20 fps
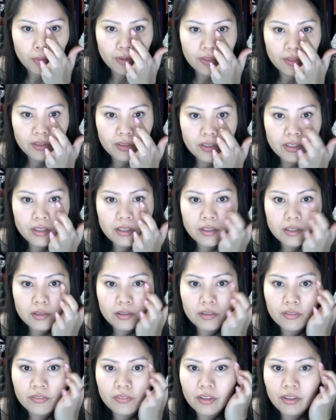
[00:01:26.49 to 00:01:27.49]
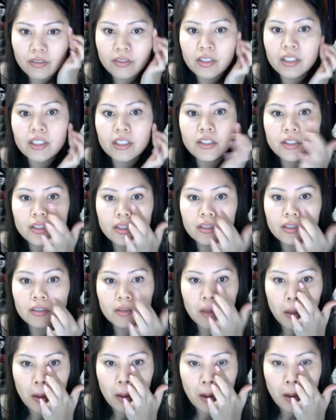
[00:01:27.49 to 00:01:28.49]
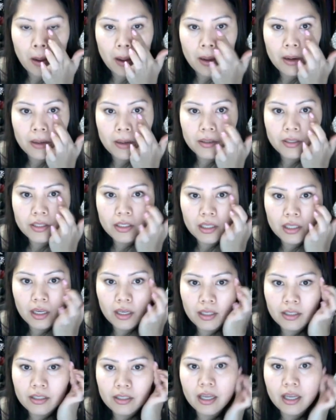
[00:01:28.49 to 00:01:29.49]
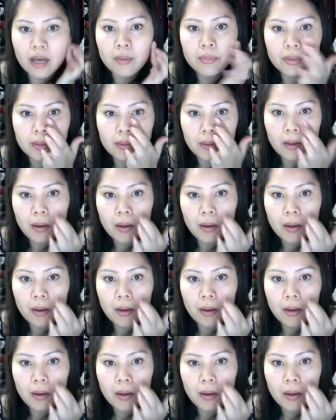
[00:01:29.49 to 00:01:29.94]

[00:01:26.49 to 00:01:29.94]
this foundation, and I just kind of dab it.